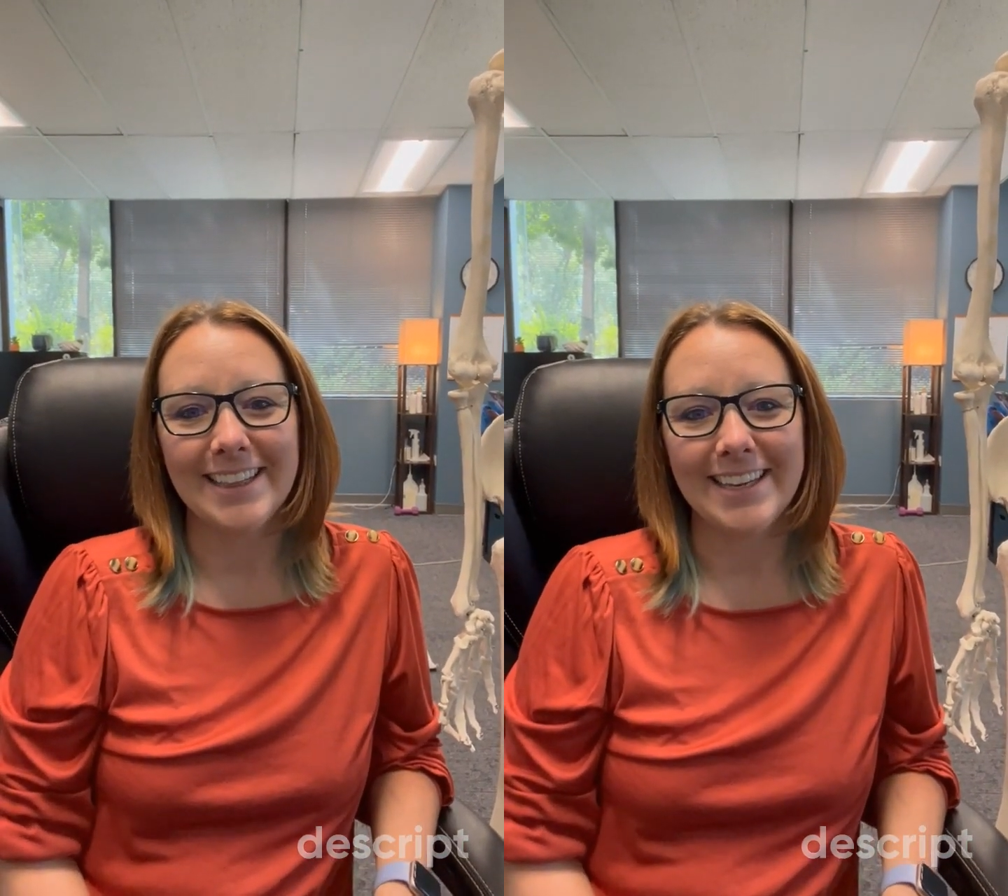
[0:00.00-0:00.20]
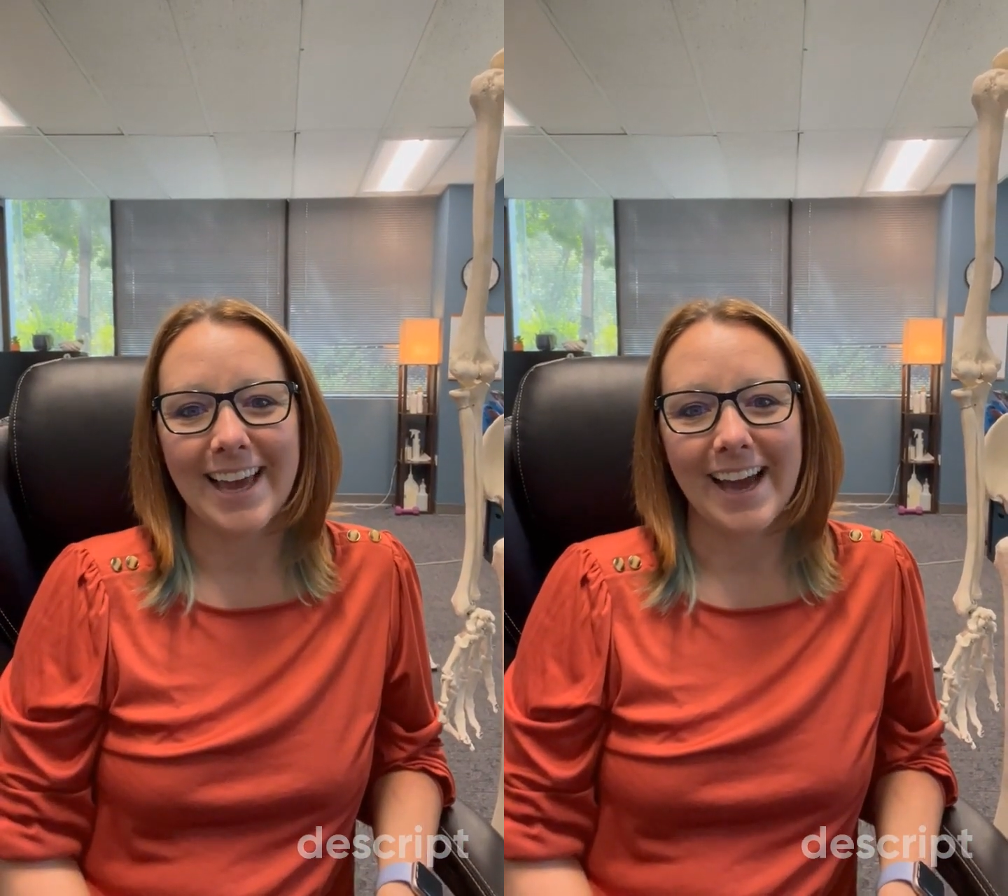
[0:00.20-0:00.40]

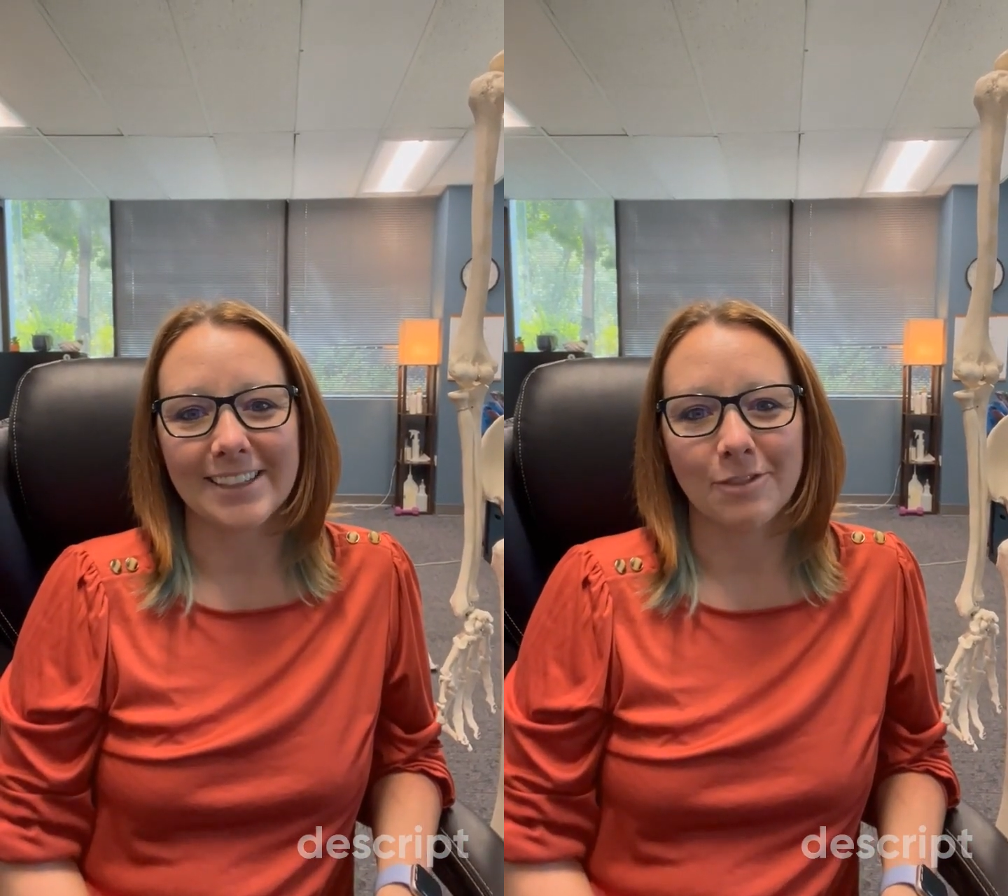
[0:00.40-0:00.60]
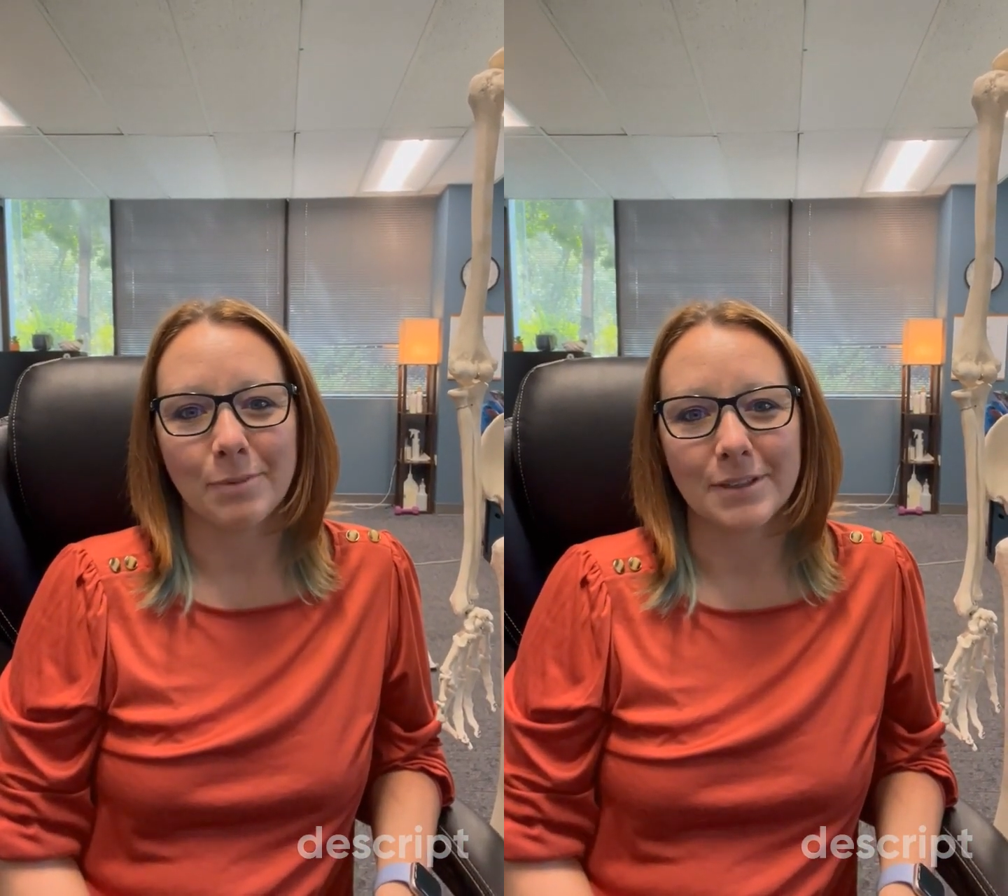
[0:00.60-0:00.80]
the
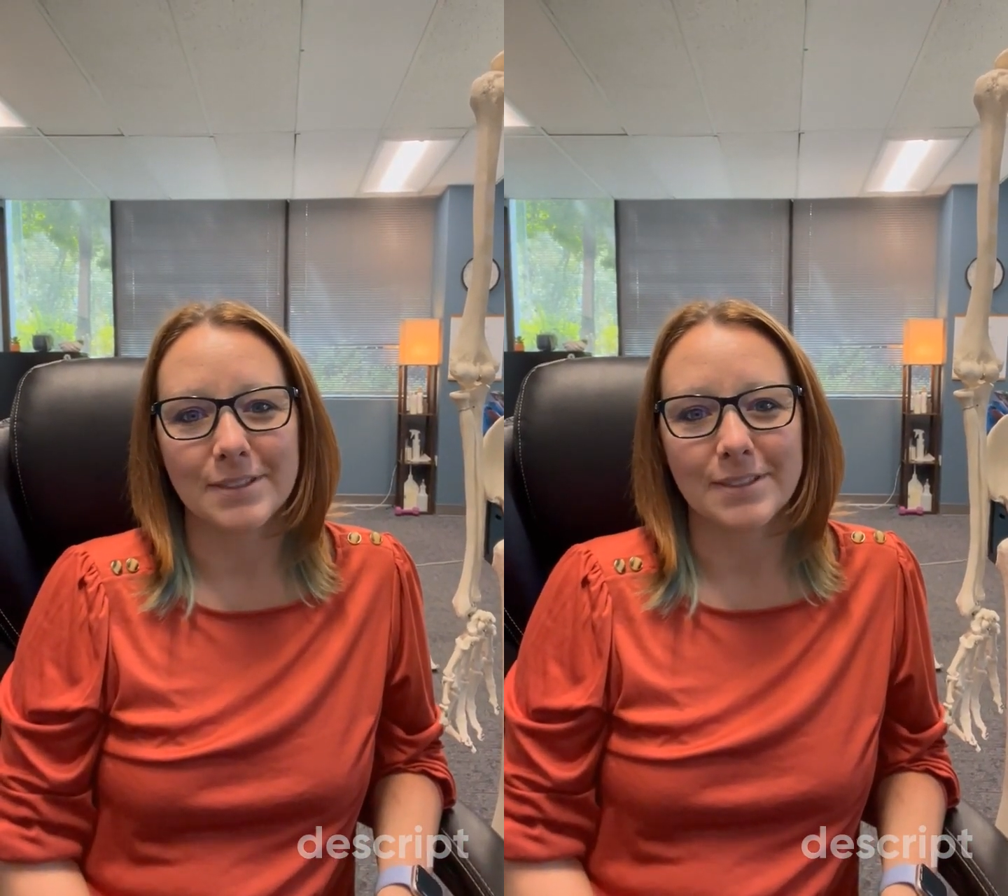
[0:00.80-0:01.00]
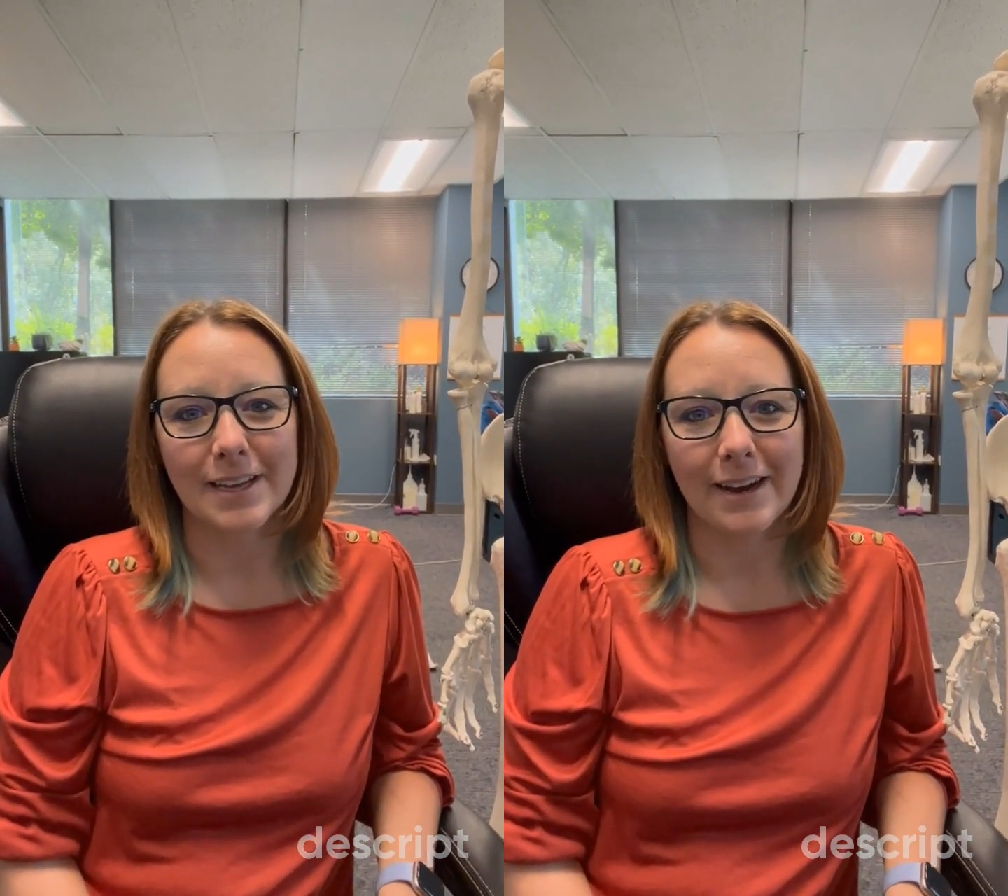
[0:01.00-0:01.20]
Active
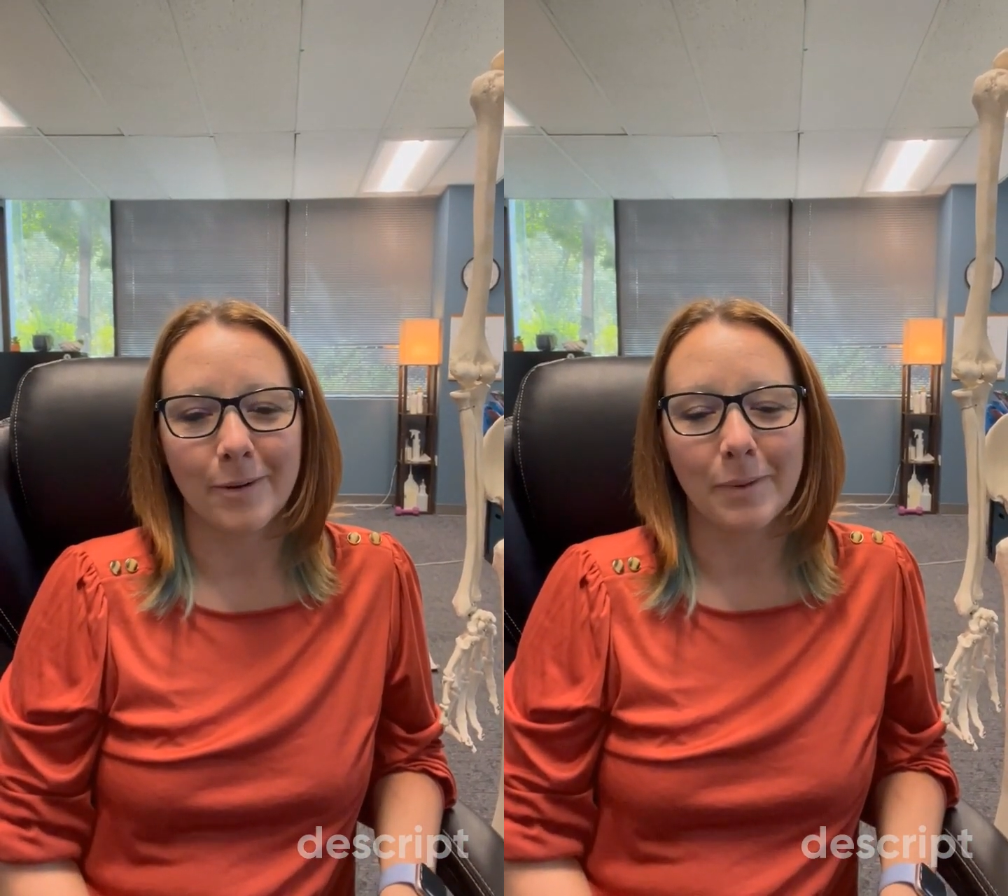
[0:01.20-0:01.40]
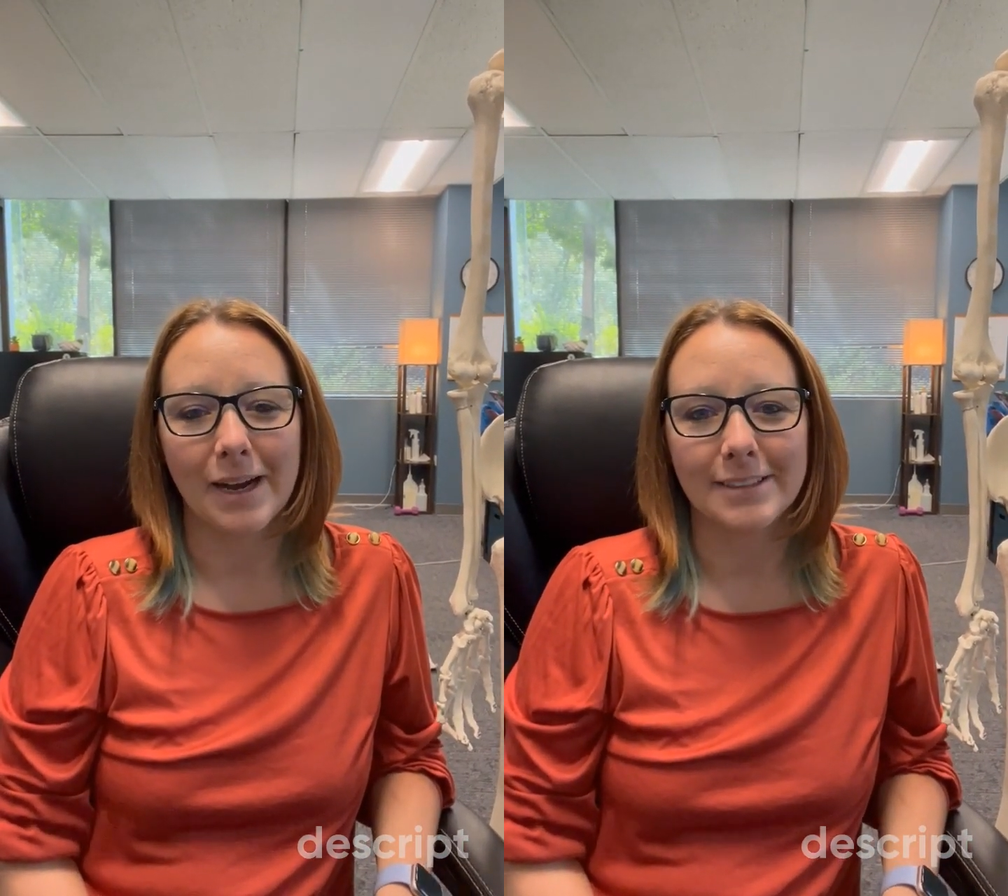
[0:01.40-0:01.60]
Person's
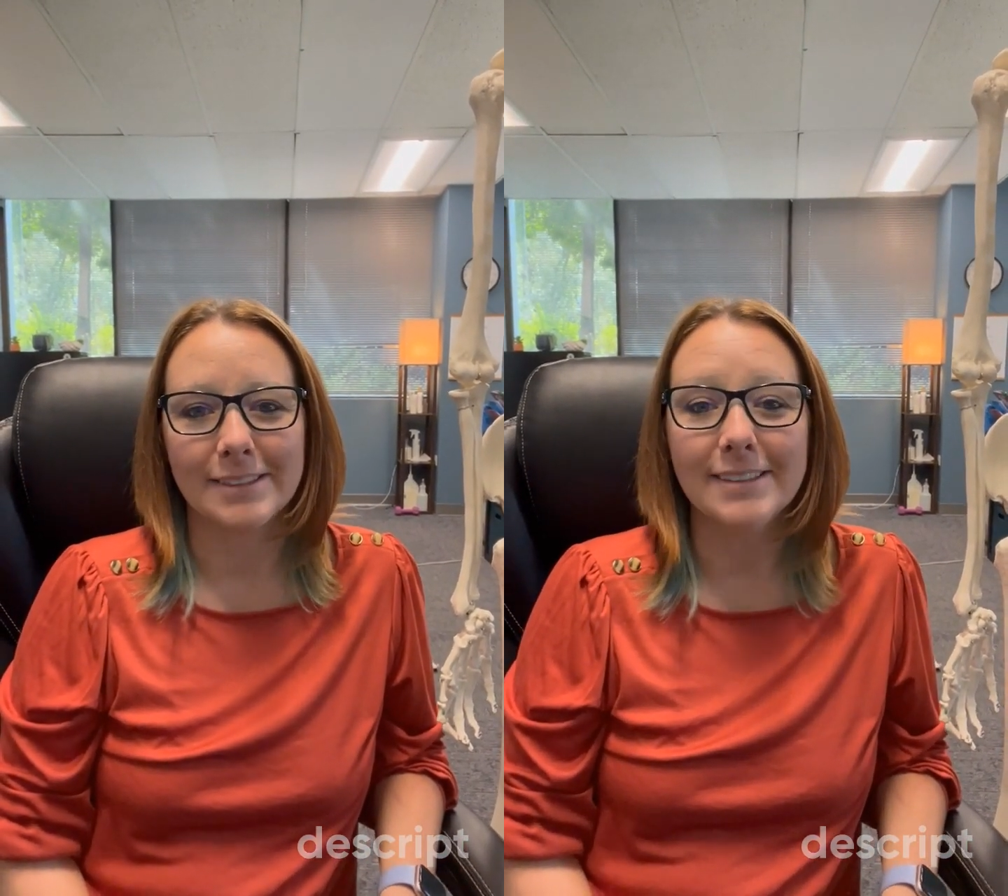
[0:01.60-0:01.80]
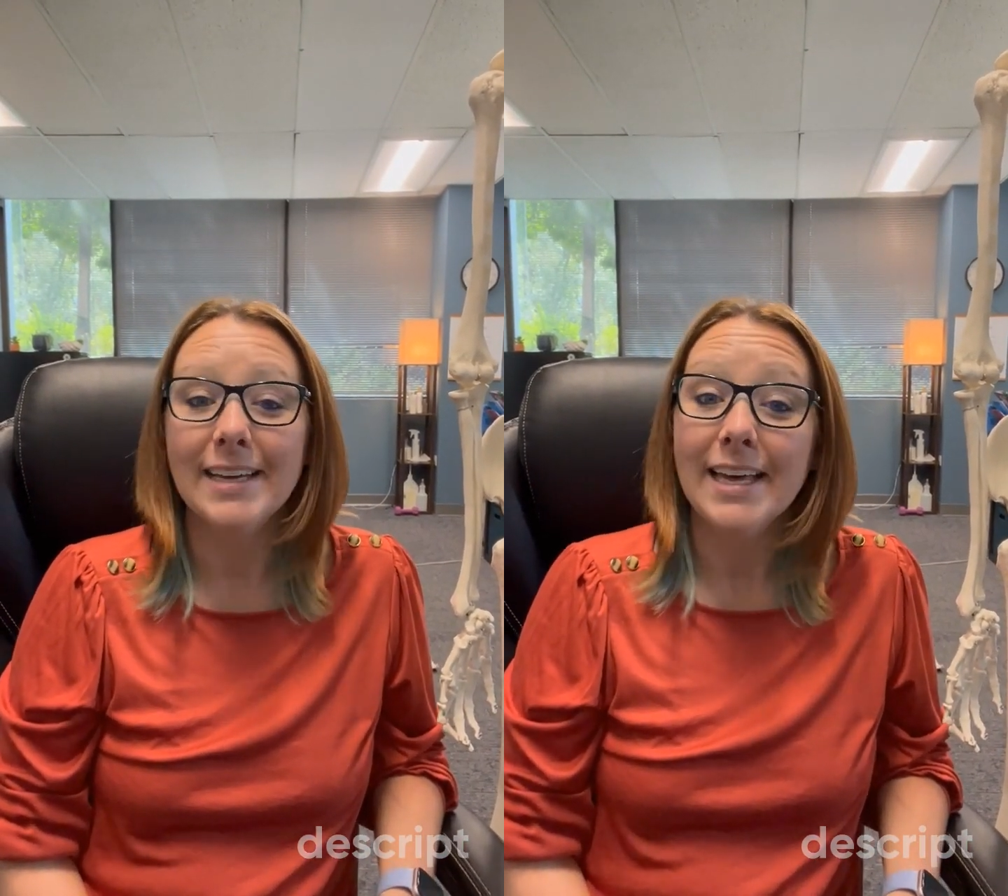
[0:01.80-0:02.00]

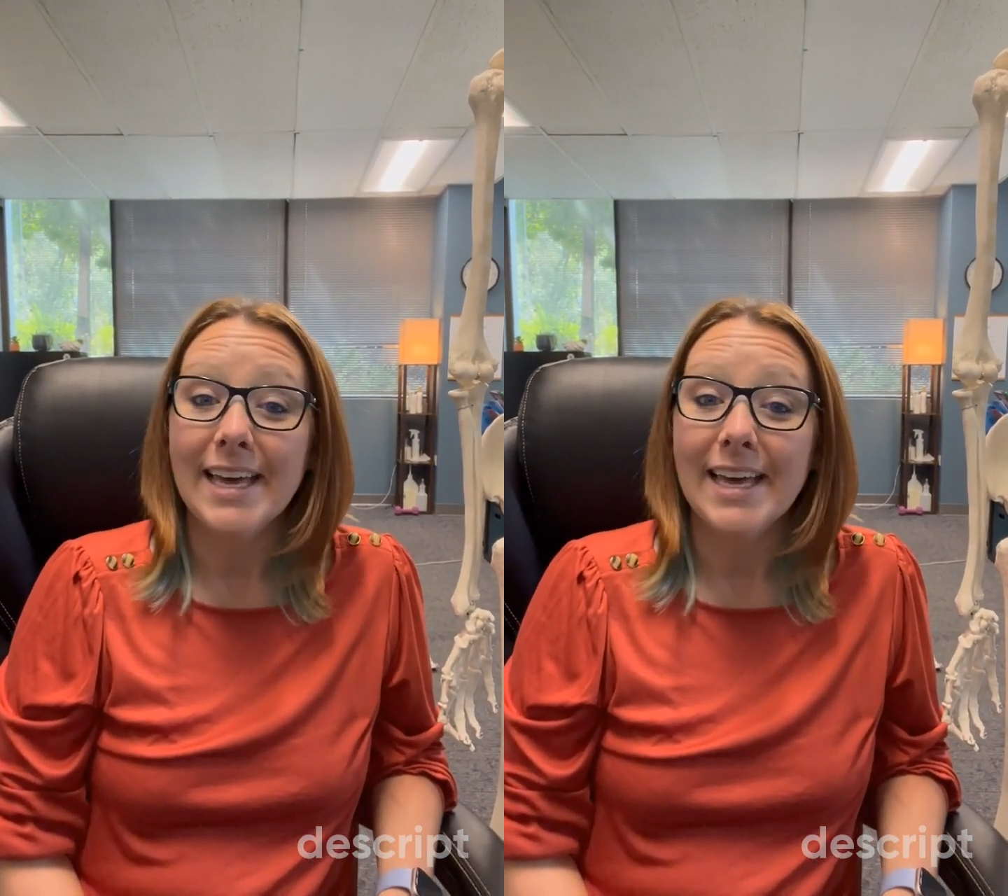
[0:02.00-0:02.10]
Chiropractor.